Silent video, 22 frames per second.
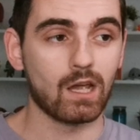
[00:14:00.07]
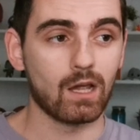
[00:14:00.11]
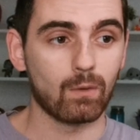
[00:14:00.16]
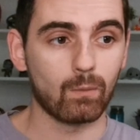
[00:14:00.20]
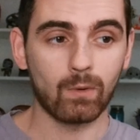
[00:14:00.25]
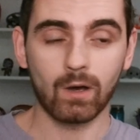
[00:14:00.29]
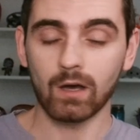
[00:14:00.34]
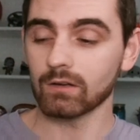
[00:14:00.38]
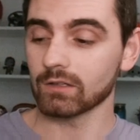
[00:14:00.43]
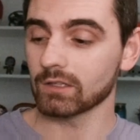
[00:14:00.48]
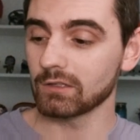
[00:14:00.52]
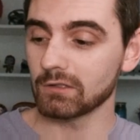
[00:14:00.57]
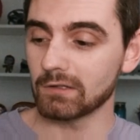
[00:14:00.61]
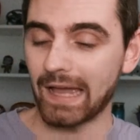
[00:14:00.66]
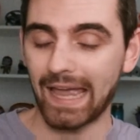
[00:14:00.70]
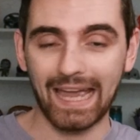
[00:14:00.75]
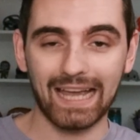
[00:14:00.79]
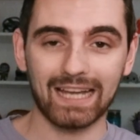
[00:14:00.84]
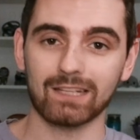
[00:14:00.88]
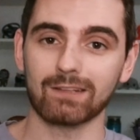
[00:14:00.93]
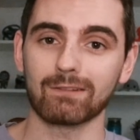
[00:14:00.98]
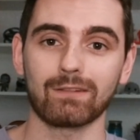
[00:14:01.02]
Well, you
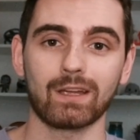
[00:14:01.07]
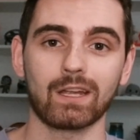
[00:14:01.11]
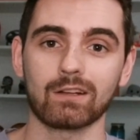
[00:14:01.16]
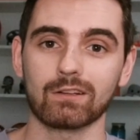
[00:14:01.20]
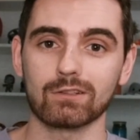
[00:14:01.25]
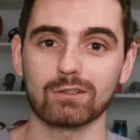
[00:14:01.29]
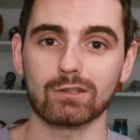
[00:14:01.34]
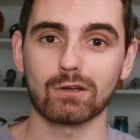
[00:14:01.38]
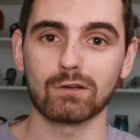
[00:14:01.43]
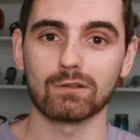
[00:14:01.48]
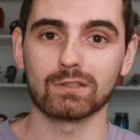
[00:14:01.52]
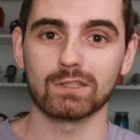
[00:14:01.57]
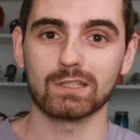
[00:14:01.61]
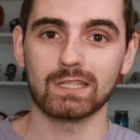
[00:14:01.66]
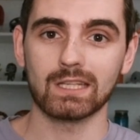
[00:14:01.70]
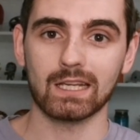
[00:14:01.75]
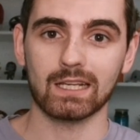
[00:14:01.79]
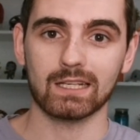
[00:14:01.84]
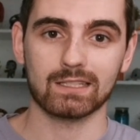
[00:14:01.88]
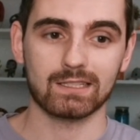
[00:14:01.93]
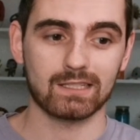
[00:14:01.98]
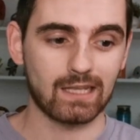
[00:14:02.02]
activate on turn
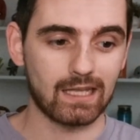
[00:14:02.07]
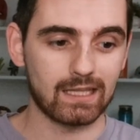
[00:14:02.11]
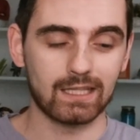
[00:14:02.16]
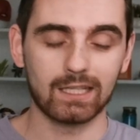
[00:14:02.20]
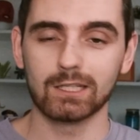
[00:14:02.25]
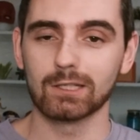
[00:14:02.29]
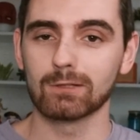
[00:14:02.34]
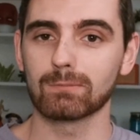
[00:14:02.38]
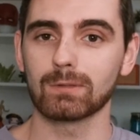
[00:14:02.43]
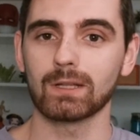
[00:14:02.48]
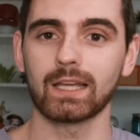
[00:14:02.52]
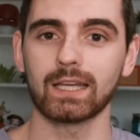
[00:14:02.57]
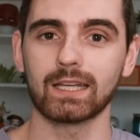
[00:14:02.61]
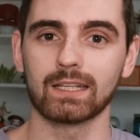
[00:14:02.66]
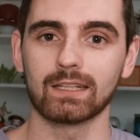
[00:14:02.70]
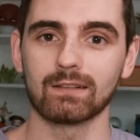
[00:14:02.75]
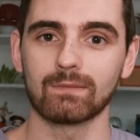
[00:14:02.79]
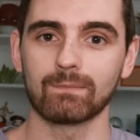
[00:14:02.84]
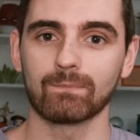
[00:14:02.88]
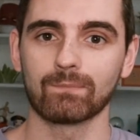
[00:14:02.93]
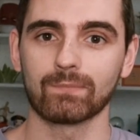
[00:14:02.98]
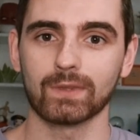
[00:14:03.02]
6, and then you play it.
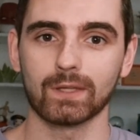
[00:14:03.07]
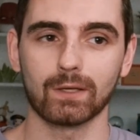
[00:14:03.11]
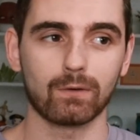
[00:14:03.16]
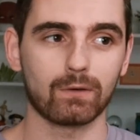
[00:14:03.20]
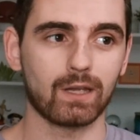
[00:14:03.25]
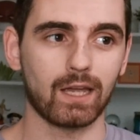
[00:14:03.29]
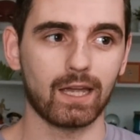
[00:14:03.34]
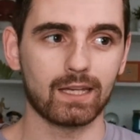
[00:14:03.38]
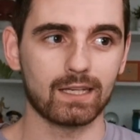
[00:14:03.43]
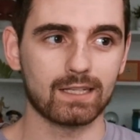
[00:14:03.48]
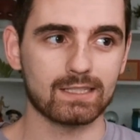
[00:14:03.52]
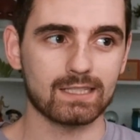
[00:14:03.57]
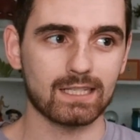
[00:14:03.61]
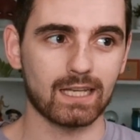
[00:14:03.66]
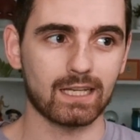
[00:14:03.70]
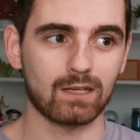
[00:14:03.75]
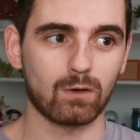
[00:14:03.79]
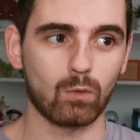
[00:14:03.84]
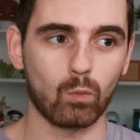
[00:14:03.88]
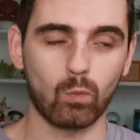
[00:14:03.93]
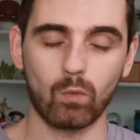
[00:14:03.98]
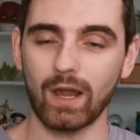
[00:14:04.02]
Okay, it's
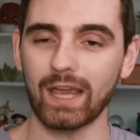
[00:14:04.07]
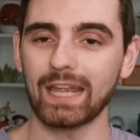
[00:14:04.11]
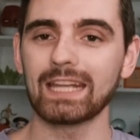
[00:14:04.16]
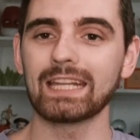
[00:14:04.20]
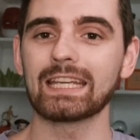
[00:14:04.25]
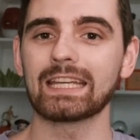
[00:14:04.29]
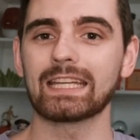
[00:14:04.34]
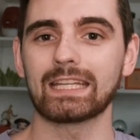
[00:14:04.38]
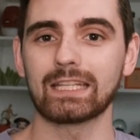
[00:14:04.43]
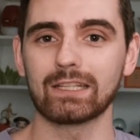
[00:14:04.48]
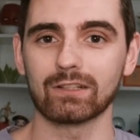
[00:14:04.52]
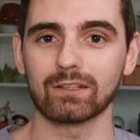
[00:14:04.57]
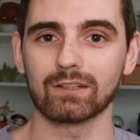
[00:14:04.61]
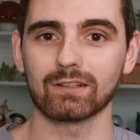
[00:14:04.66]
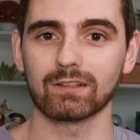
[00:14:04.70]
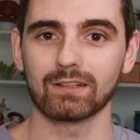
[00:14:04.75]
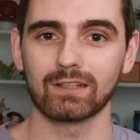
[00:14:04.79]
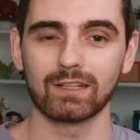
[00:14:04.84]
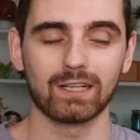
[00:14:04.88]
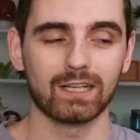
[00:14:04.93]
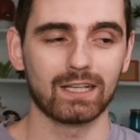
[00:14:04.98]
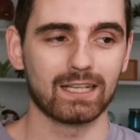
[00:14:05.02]
like waiting here.
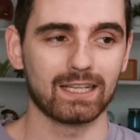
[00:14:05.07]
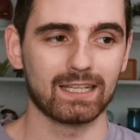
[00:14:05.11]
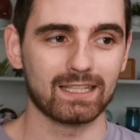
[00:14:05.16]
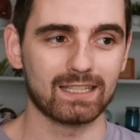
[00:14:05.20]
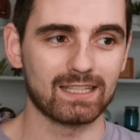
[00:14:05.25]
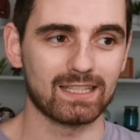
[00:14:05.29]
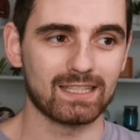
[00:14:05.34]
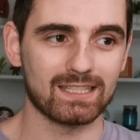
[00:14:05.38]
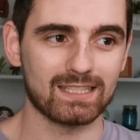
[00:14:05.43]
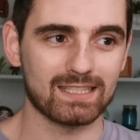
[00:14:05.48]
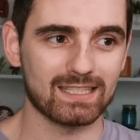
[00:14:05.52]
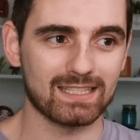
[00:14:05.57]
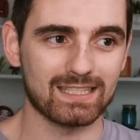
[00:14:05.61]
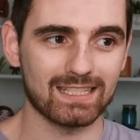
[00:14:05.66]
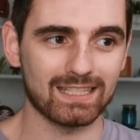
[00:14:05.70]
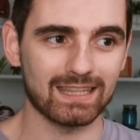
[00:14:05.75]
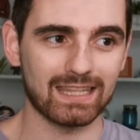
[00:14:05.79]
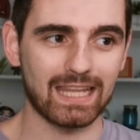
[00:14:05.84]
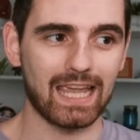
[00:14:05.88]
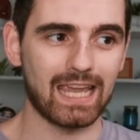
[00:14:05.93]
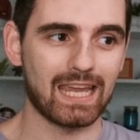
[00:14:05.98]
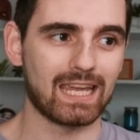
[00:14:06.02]
This
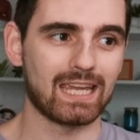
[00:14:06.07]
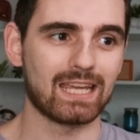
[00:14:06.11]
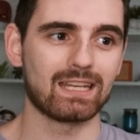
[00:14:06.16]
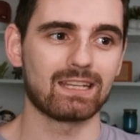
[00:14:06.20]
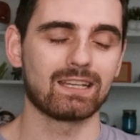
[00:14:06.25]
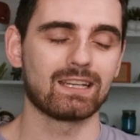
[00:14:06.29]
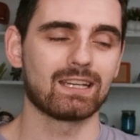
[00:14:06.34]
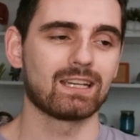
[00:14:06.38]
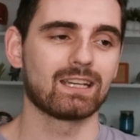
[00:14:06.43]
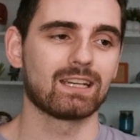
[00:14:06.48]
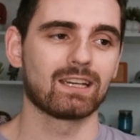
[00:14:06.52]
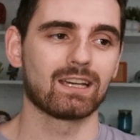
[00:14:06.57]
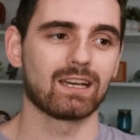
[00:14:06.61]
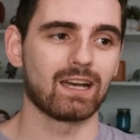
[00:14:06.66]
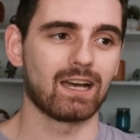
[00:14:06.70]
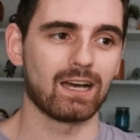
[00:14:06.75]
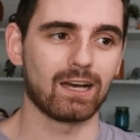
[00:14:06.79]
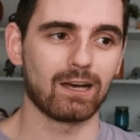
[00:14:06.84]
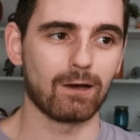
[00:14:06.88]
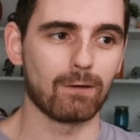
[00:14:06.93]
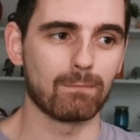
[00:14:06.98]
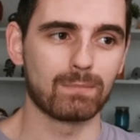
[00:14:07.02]
delayed
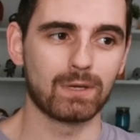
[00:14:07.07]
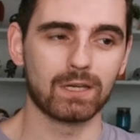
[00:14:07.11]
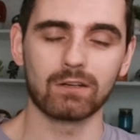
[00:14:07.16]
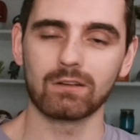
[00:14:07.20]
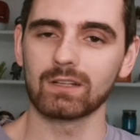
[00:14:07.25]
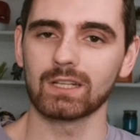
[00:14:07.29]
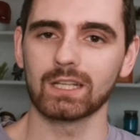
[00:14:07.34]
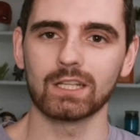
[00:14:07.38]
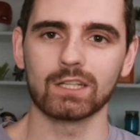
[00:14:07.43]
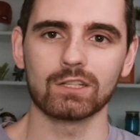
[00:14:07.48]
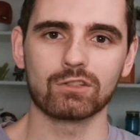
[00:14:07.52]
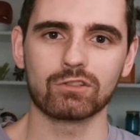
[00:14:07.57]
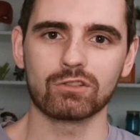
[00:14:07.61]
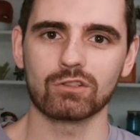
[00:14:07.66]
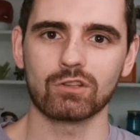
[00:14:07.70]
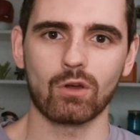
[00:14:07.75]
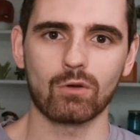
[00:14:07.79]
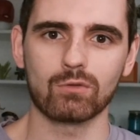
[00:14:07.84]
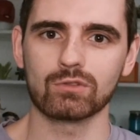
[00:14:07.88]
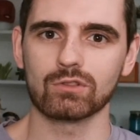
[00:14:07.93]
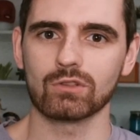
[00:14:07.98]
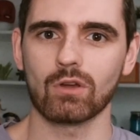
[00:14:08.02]
ability is
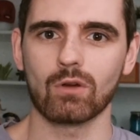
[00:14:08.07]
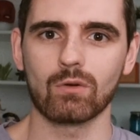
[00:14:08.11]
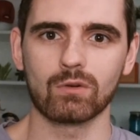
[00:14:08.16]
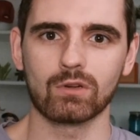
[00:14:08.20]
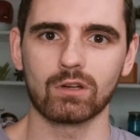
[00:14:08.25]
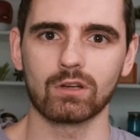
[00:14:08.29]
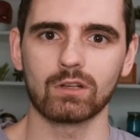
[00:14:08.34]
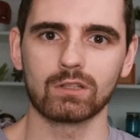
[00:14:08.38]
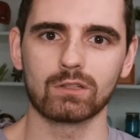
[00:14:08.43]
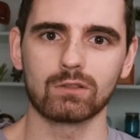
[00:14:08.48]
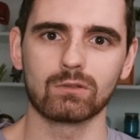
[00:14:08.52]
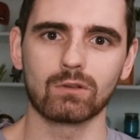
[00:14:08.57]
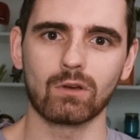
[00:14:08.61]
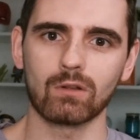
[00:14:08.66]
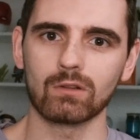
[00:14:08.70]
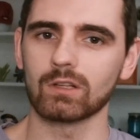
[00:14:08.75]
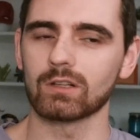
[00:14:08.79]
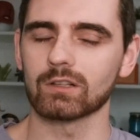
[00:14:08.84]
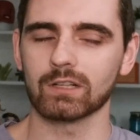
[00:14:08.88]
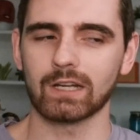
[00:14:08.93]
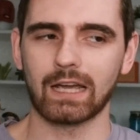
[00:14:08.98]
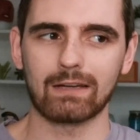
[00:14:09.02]
so good. You no
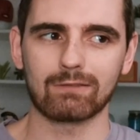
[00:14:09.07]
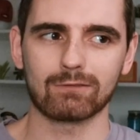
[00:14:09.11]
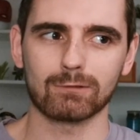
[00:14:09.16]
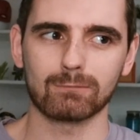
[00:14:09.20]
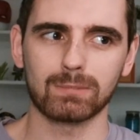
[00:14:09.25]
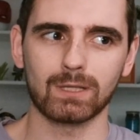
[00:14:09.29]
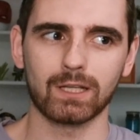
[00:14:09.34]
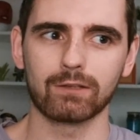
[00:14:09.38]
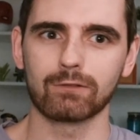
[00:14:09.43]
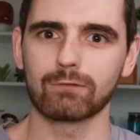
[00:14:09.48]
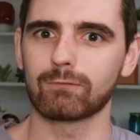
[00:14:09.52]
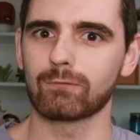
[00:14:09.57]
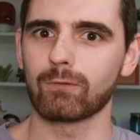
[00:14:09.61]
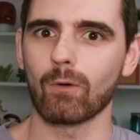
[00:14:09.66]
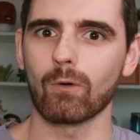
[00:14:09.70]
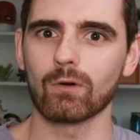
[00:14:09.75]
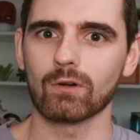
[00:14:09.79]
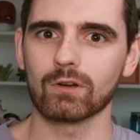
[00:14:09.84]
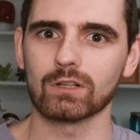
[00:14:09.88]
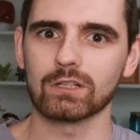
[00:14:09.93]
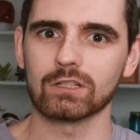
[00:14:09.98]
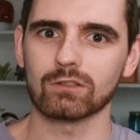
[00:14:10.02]
longer have to play
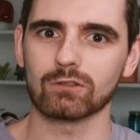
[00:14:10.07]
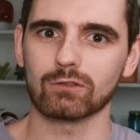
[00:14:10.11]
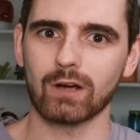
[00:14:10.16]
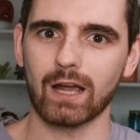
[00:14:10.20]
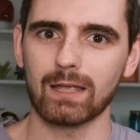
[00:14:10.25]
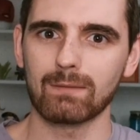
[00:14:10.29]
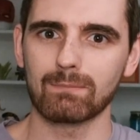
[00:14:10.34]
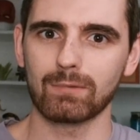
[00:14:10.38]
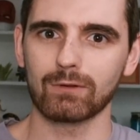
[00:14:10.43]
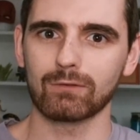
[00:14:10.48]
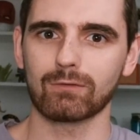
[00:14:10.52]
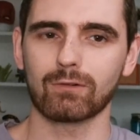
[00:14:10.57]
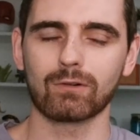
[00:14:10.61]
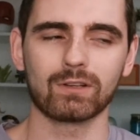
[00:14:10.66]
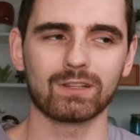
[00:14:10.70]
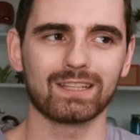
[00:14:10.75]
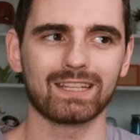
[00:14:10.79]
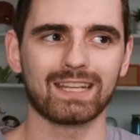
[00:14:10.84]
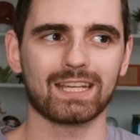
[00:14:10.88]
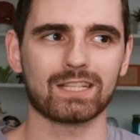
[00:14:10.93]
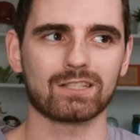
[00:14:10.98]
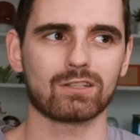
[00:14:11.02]
Forge right before
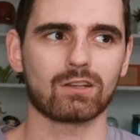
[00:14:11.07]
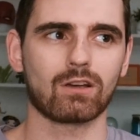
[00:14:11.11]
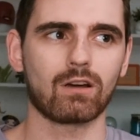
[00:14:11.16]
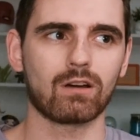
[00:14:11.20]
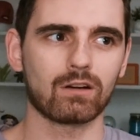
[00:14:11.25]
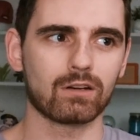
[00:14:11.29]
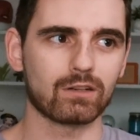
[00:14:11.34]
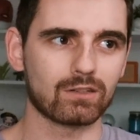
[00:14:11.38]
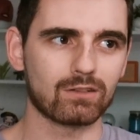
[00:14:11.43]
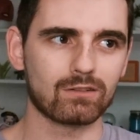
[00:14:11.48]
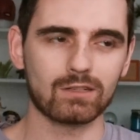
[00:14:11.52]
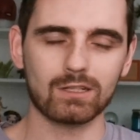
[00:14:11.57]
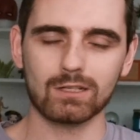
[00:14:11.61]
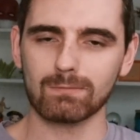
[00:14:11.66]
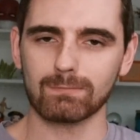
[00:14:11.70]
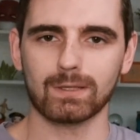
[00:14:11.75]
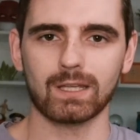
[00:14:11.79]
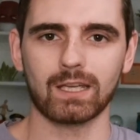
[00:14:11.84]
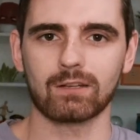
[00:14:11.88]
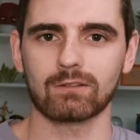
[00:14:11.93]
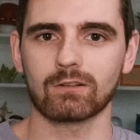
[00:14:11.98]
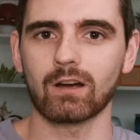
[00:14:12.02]
the next card. You just
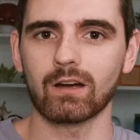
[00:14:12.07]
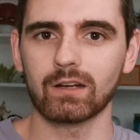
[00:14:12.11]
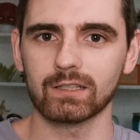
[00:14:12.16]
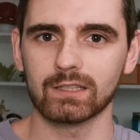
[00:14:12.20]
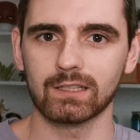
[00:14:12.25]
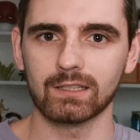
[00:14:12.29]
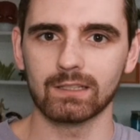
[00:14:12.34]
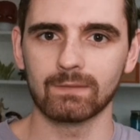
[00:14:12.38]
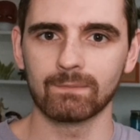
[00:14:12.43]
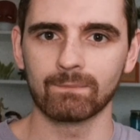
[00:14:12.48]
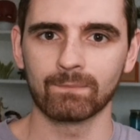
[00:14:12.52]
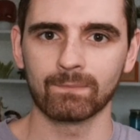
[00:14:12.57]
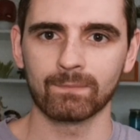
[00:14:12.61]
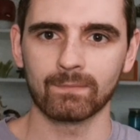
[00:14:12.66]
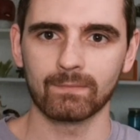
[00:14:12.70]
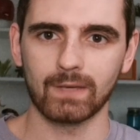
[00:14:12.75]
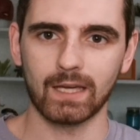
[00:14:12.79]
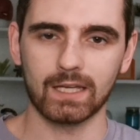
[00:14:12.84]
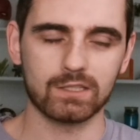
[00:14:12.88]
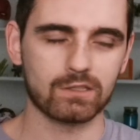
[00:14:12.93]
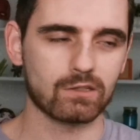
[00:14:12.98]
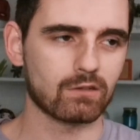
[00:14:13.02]
play Aranya
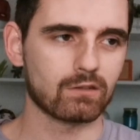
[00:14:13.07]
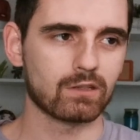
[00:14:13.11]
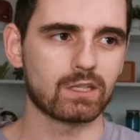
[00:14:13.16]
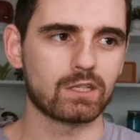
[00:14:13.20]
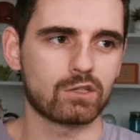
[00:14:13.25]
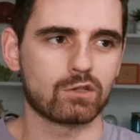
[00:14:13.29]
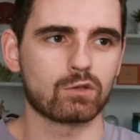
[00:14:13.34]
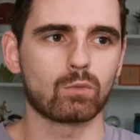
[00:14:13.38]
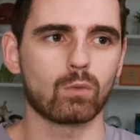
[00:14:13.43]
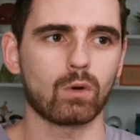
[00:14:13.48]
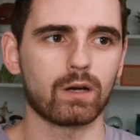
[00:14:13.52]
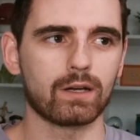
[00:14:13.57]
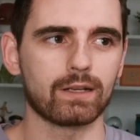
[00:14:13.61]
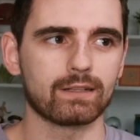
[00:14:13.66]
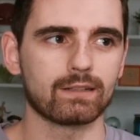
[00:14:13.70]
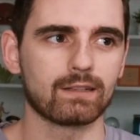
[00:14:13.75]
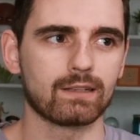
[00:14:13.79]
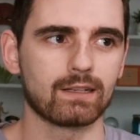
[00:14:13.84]
as early as you want,